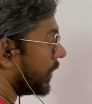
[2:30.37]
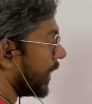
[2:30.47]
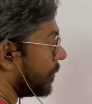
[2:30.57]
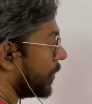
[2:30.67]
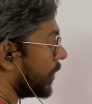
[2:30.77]

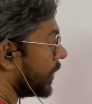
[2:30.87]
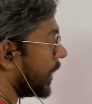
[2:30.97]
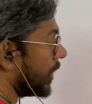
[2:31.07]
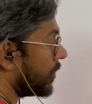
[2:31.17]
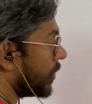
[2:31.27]
can be written
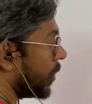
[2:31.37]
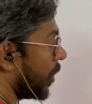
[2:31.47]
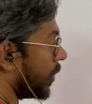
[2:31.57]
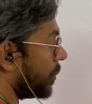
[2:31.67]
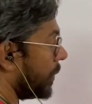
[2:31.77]
as
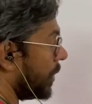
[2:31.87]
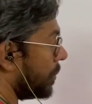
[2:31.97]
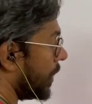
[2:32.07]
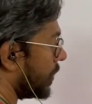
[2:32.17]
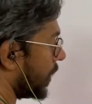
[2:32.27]
log p
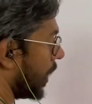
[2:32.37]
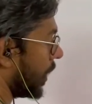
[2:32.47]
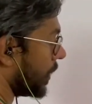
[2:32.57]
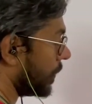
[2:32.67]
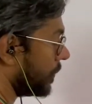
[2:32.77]
base r.